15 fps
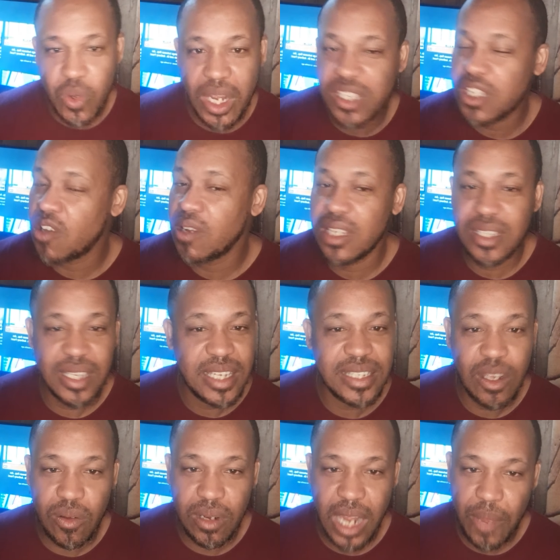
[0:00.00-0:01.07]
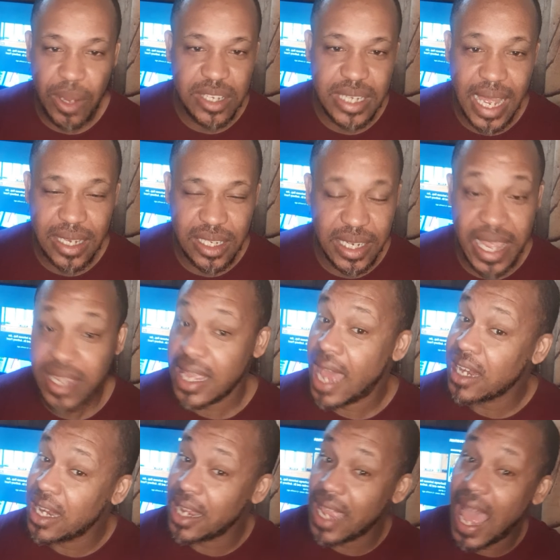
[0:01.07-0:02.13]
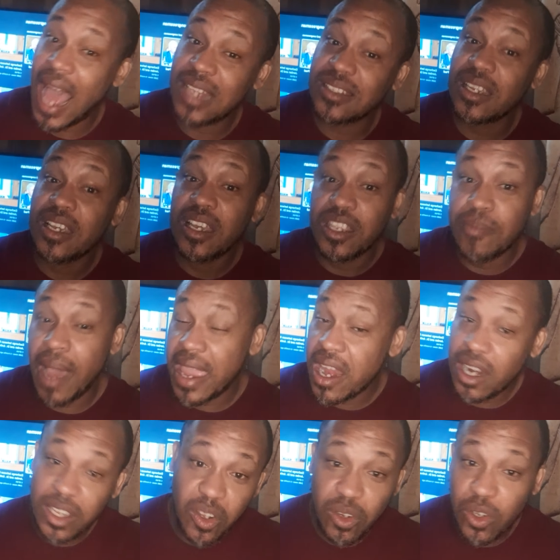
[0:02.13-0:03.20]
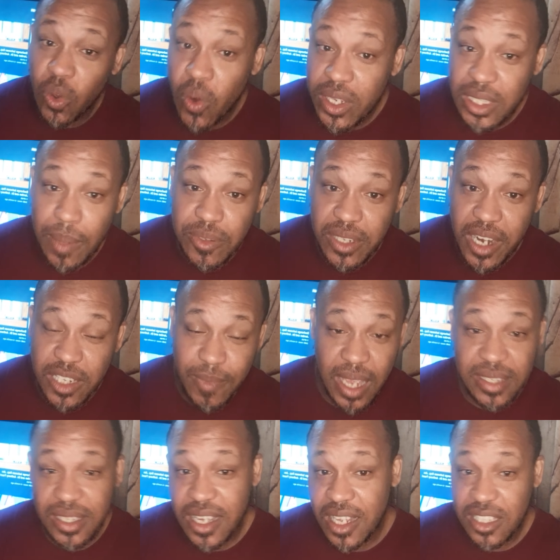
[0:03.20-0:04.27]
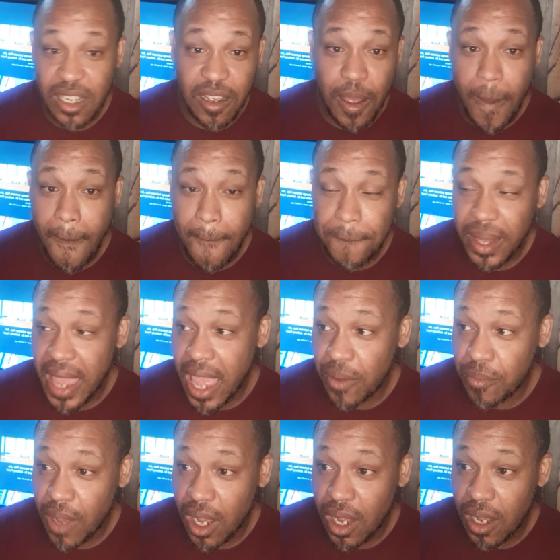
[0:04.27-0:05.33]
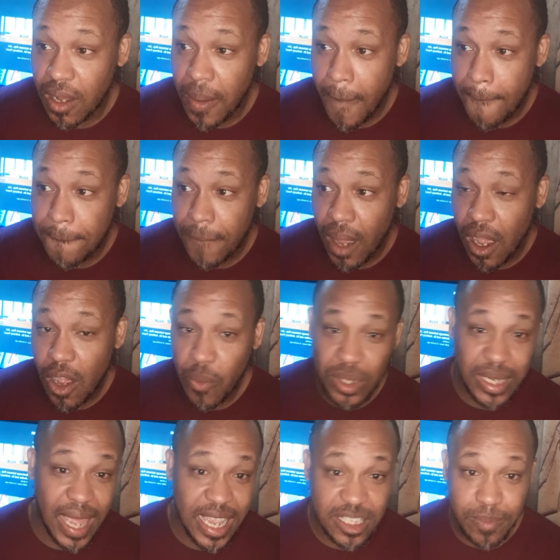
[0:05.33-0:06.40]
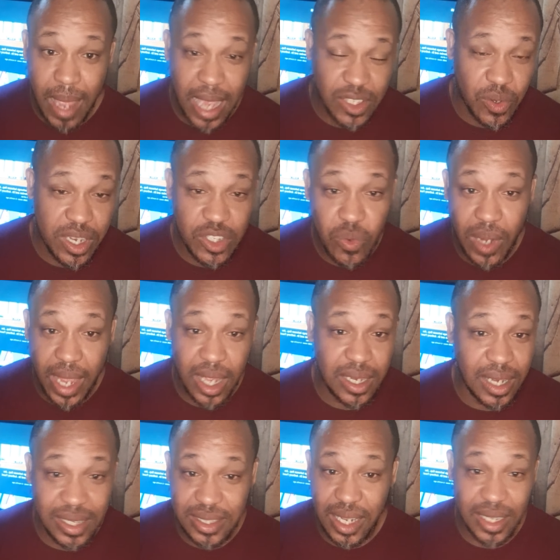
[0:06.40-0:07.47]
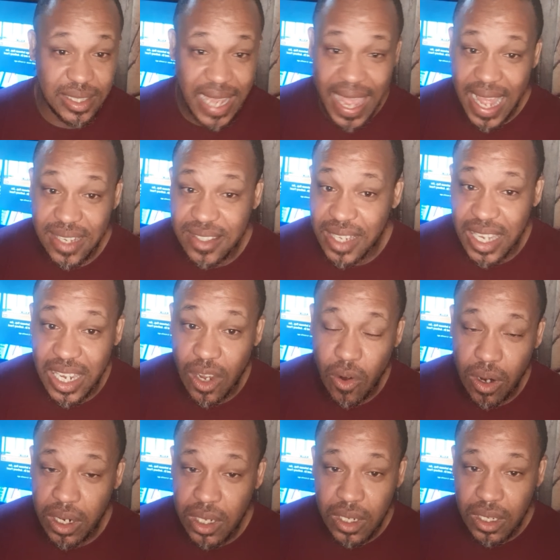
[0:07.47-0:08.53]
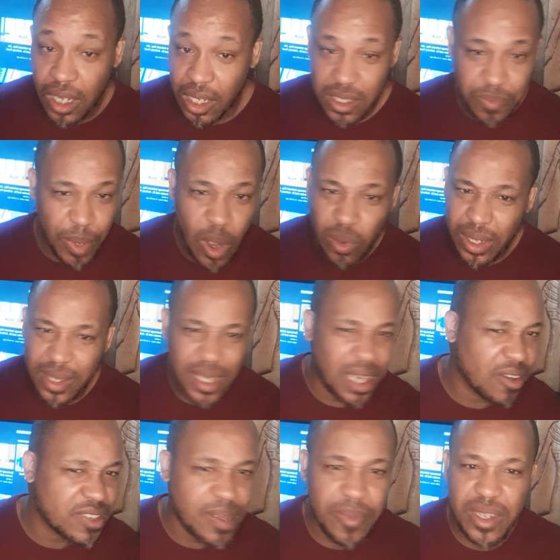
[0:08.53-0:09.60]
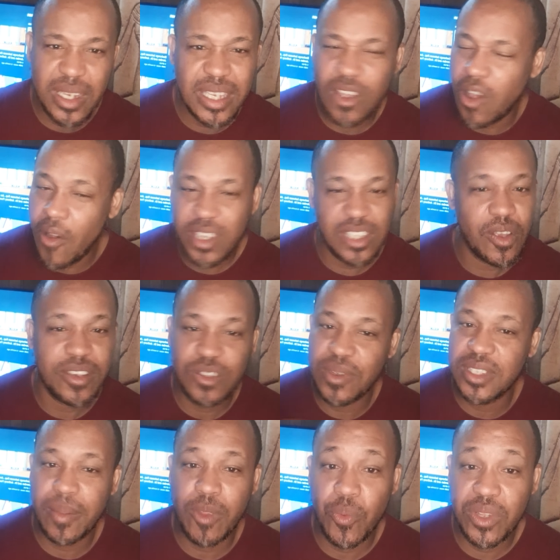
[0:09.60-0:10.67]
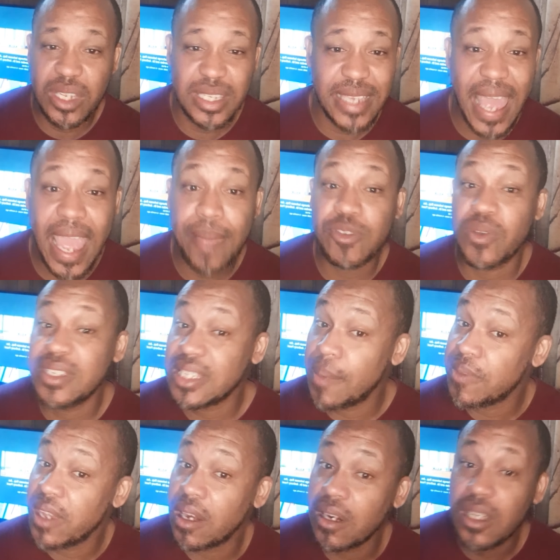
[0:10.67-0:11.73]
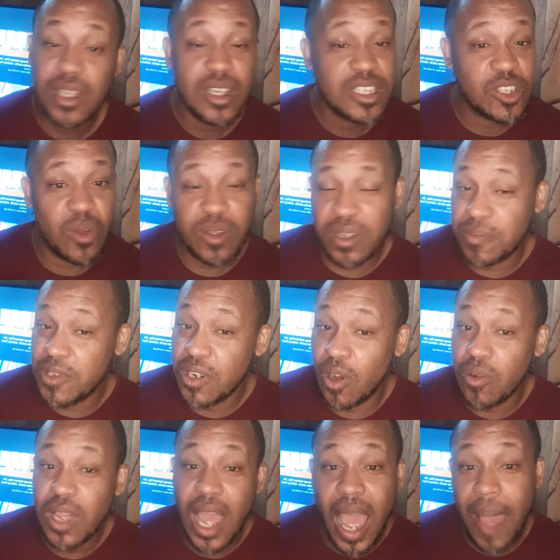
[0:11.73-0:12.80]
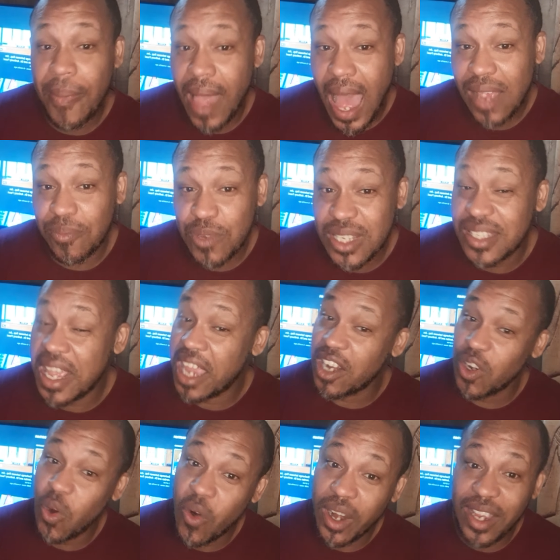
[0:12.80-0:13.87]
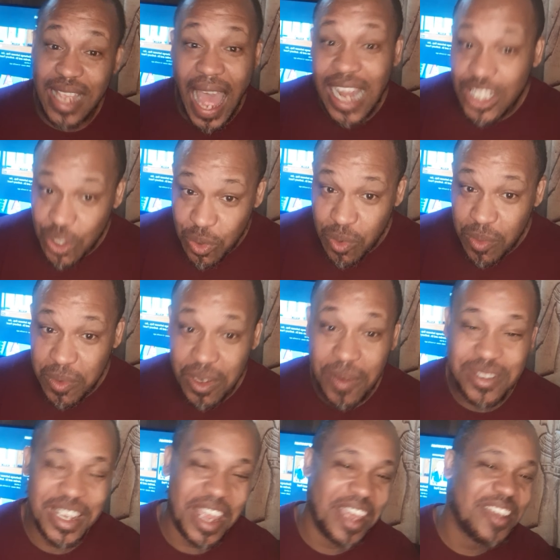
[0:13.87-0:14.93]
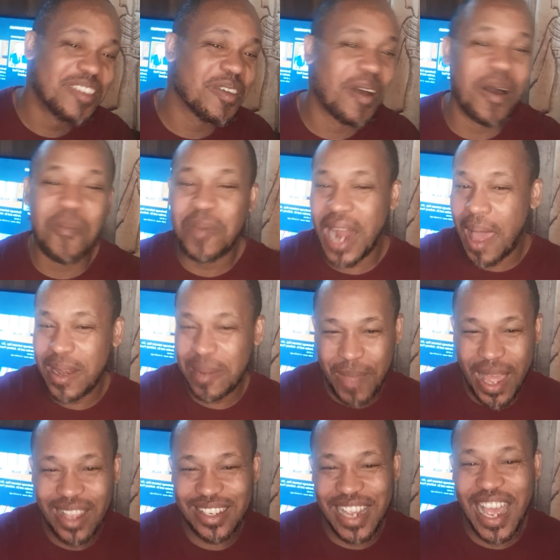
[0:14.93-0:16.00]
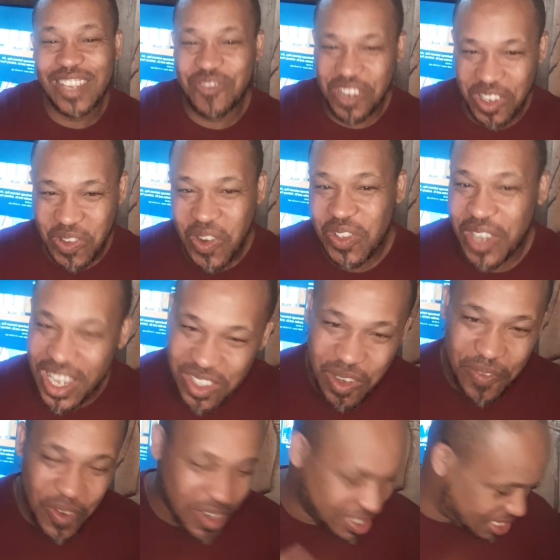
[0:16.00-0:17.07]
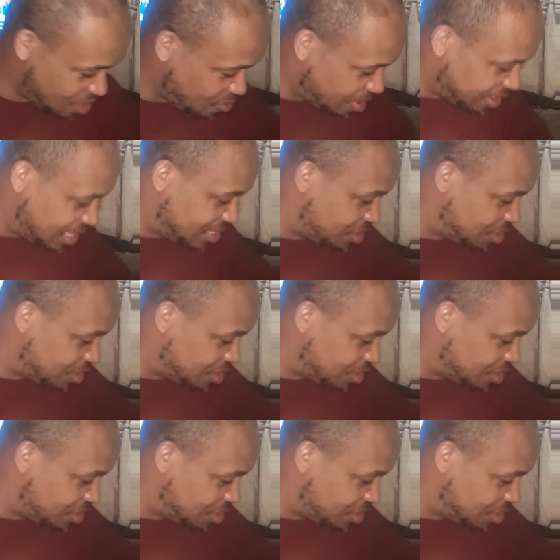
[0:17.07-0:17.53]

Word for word: it. Let's go. Let's let's don't let's not delay y'all. Now, guys, you might hear a little noise upstairs. My son's uh playing uh uh, with the Xbox, or he's doing like a, a, a, dance thing or a bowling thing or something. He always he's always doing something with his game, so he's up there. So you know, I'm, i would say ignore it. Cause I do, you know what I'm saying. So, but I apologize for the noise. Okay, so the first thing we're gonna get